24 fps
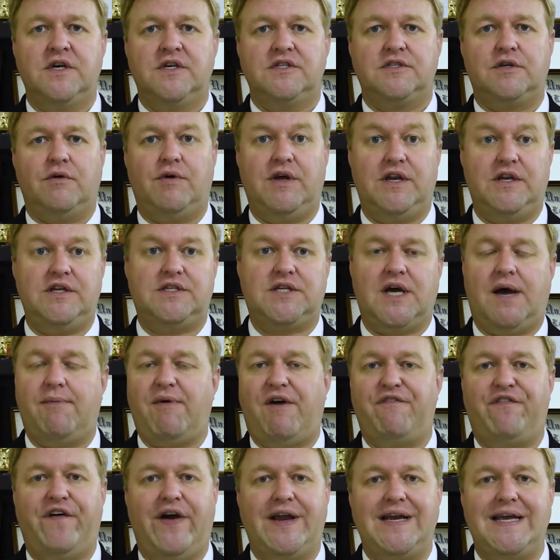So anytime
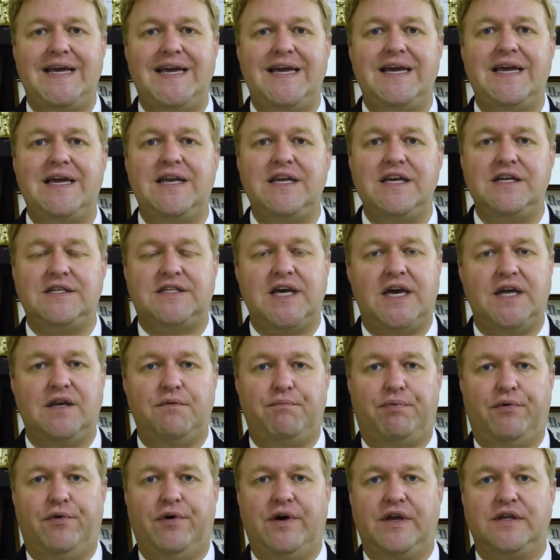I find any data
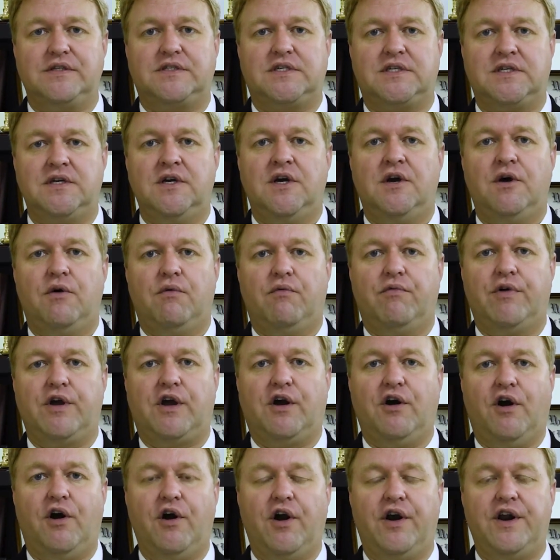points
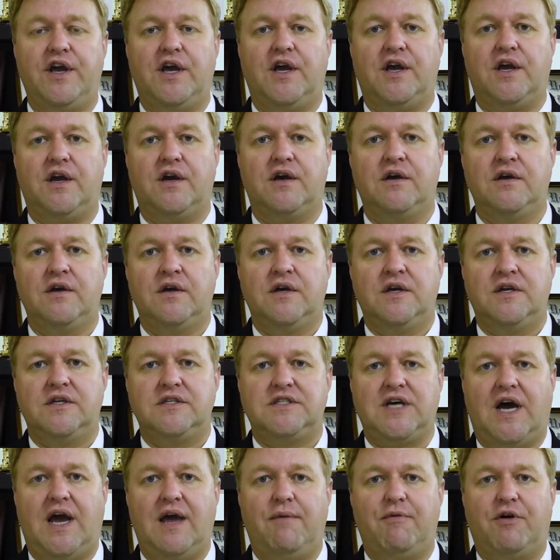regarding
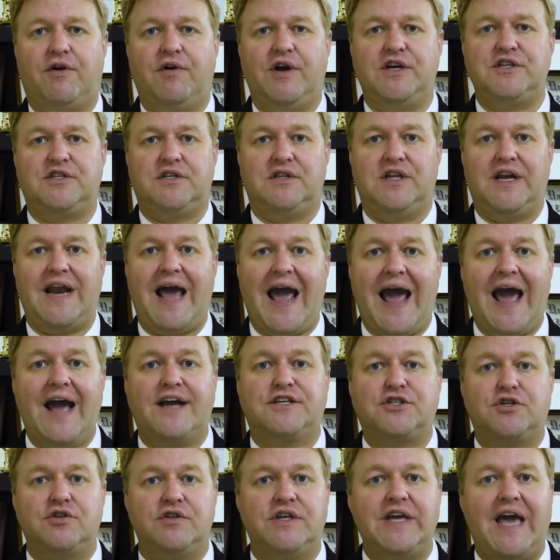Thai immigration that
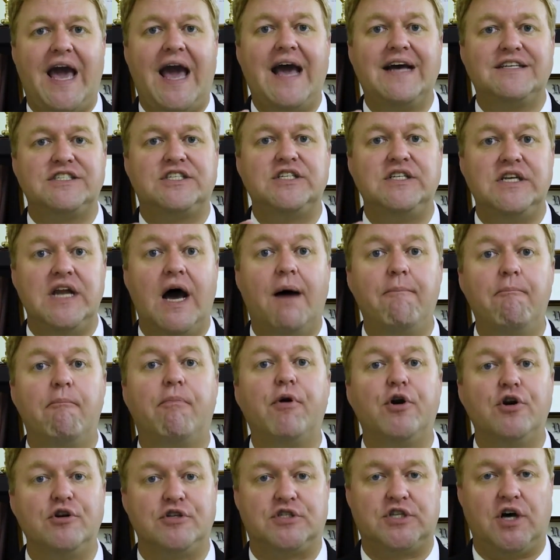actually has
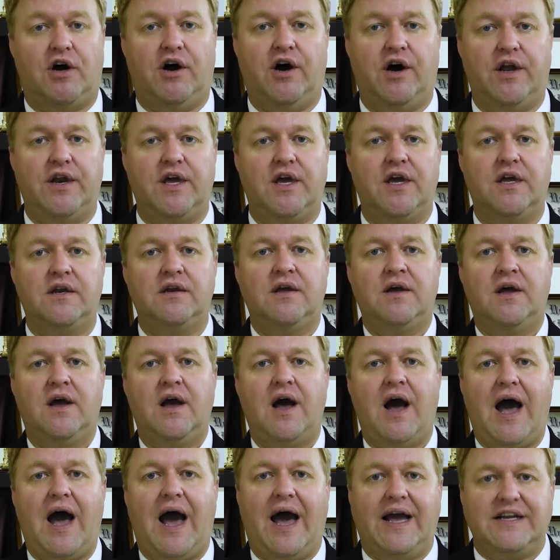numbers on it,
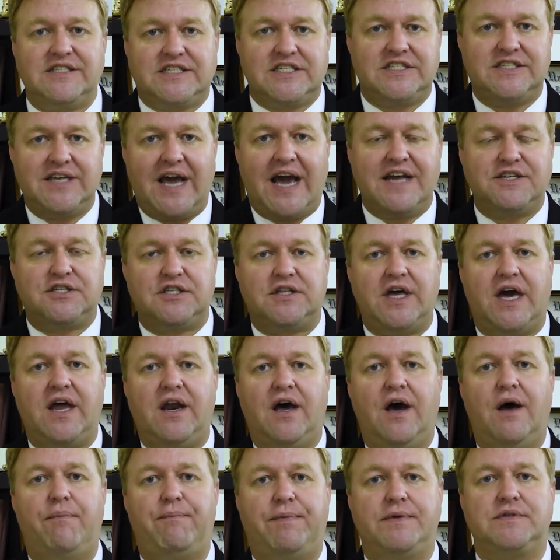I snatch that
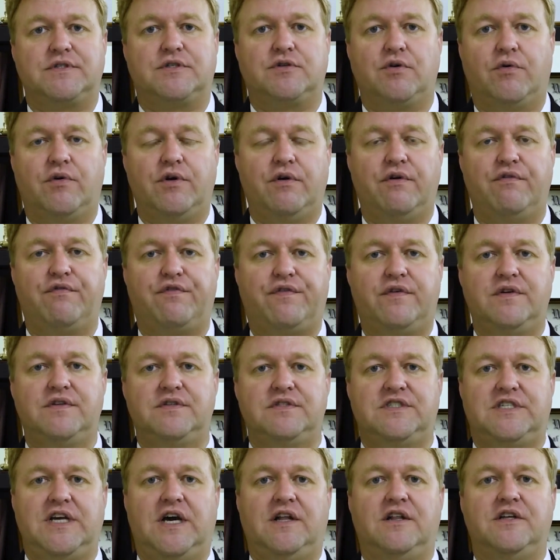up and sort of
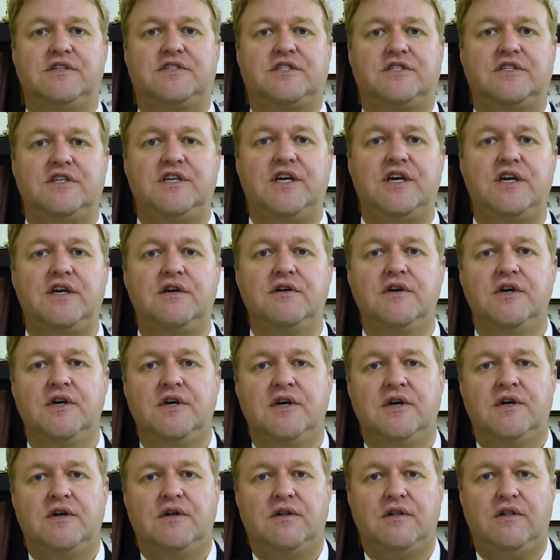zealously
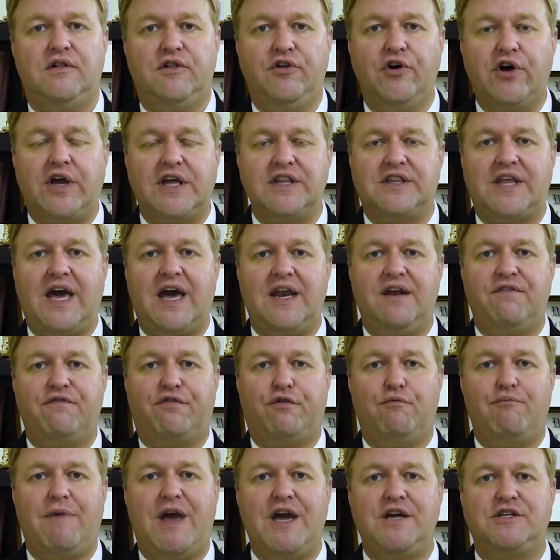look at that
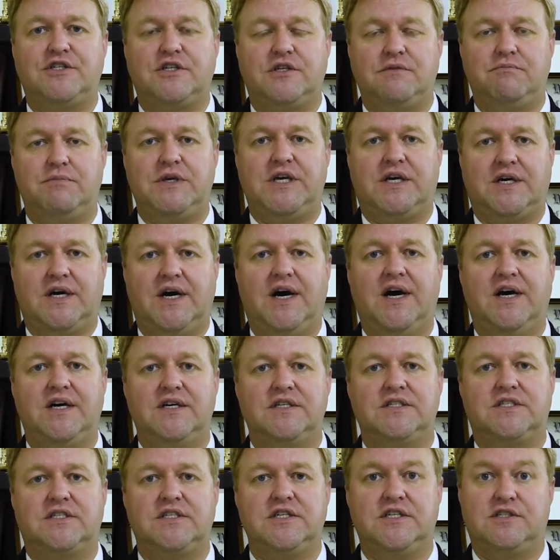information
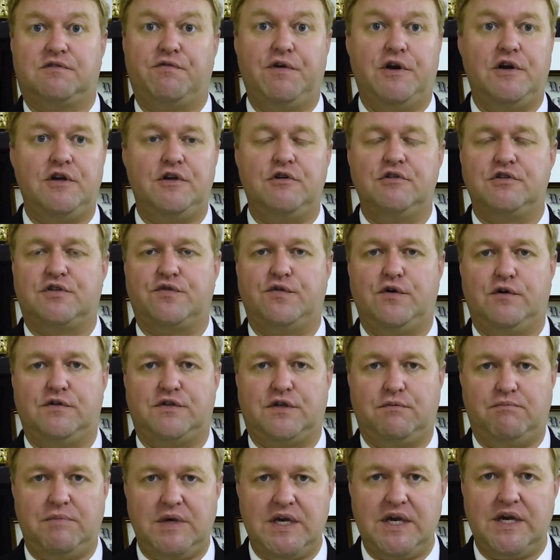because it's very useful
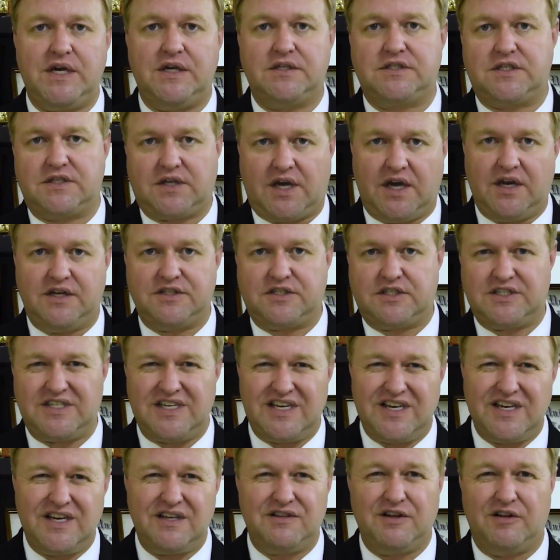to me to kind of
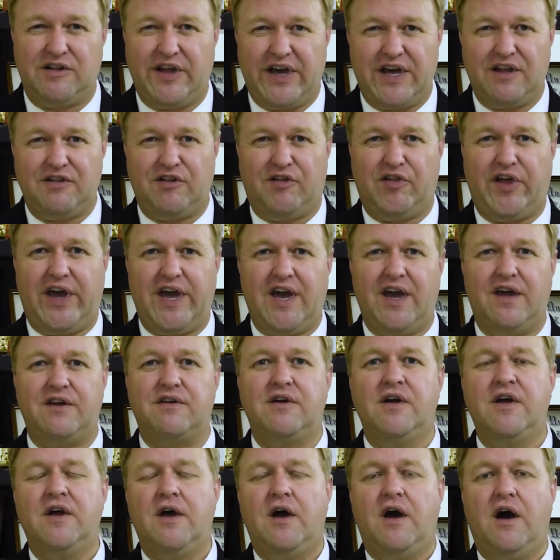see the lay of the land
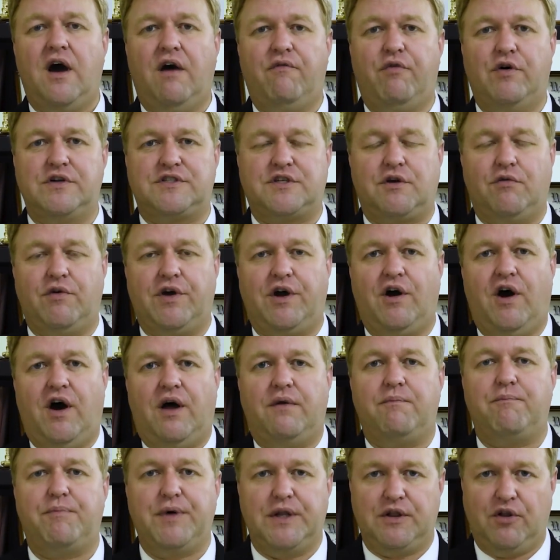of what's going
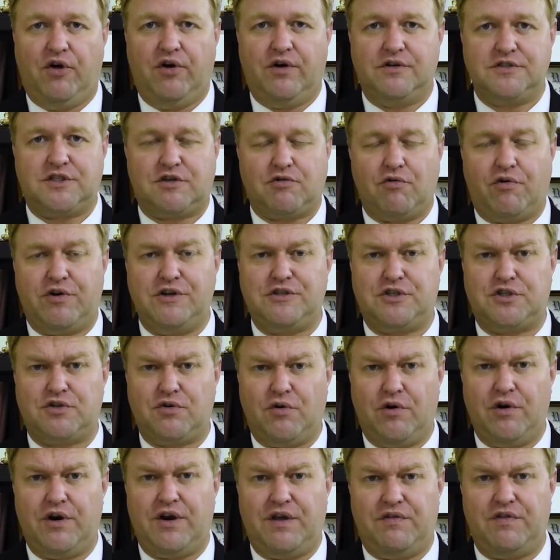on. But long story
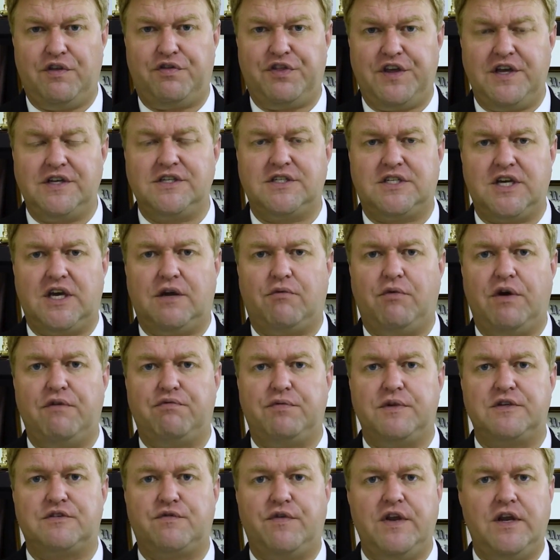short, and the thing to take away
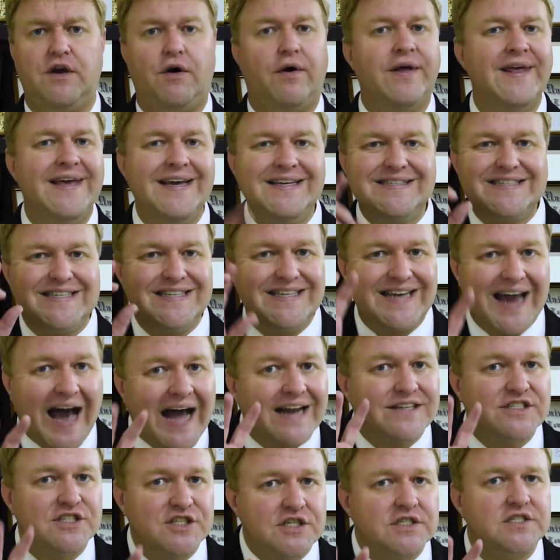from this video, it's
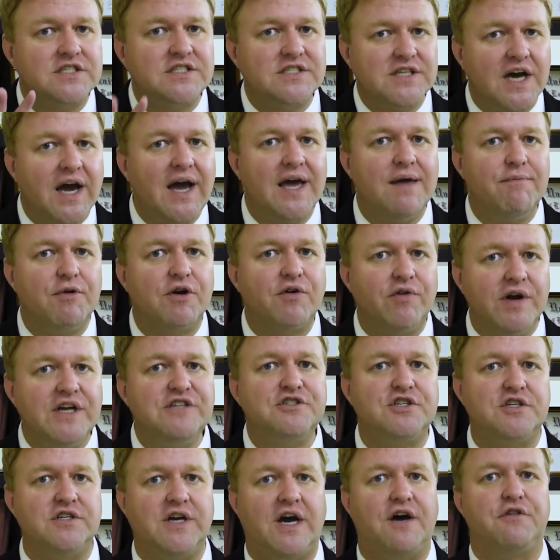not just Thai
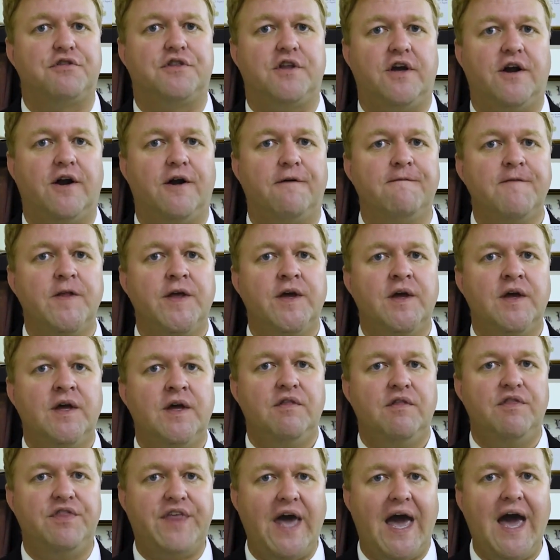immigration out there
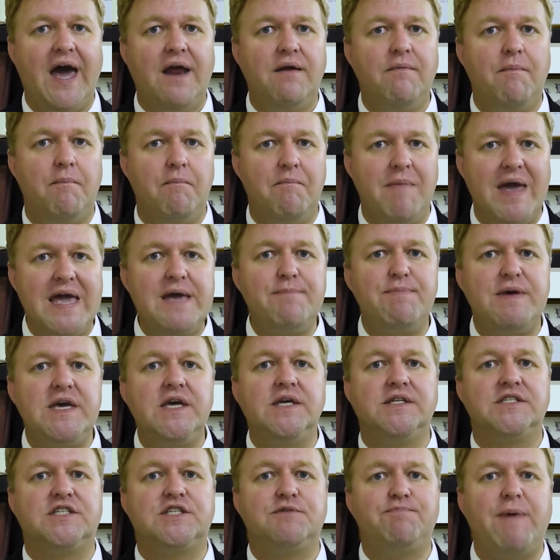that may be
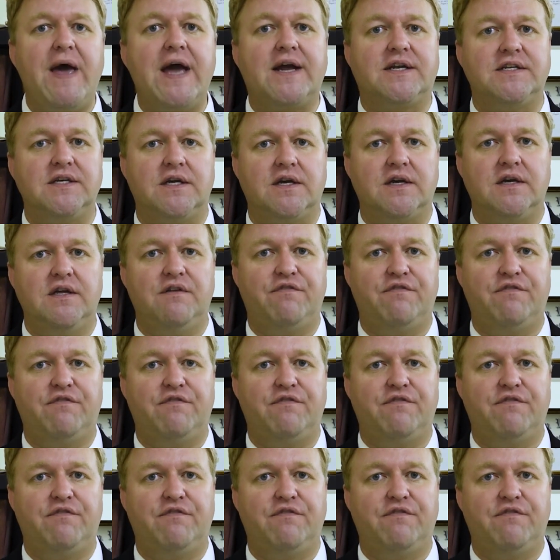inspecting.